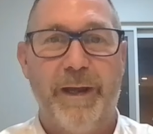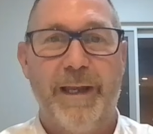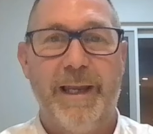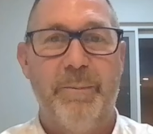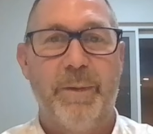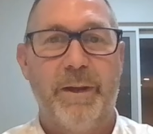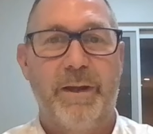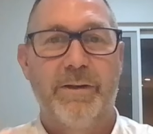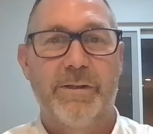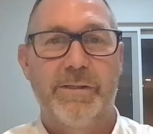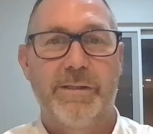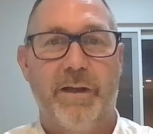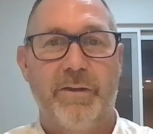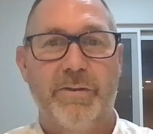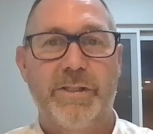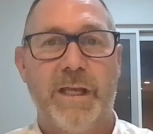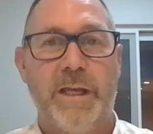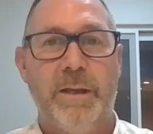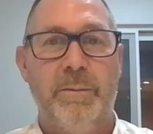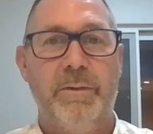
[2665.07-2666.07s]
I'm feeling
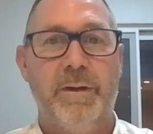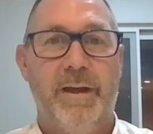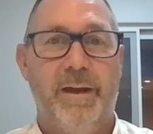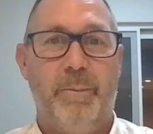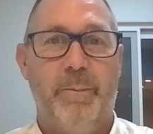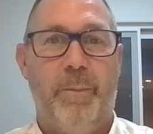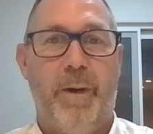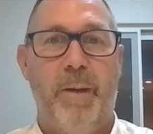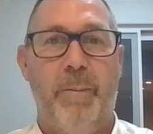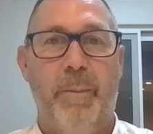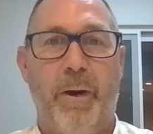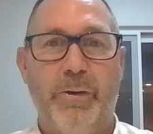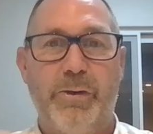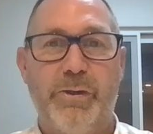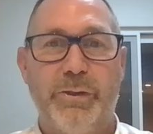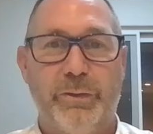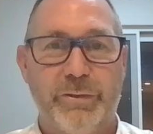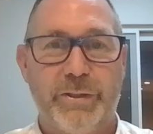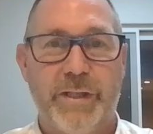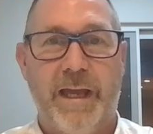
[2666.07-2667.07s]
because they'll see my
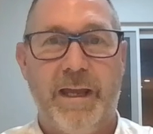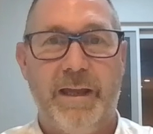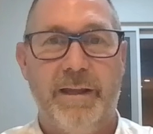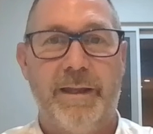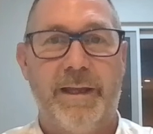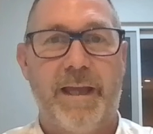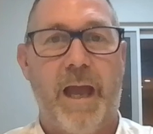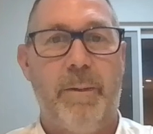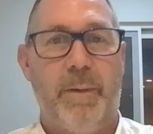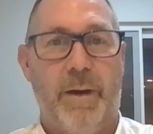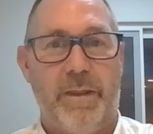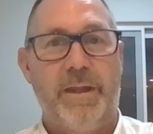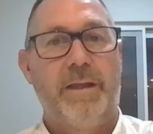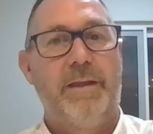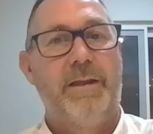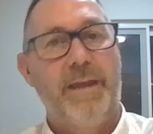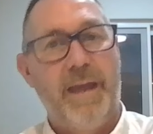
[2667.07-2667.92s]
emotional state in the game.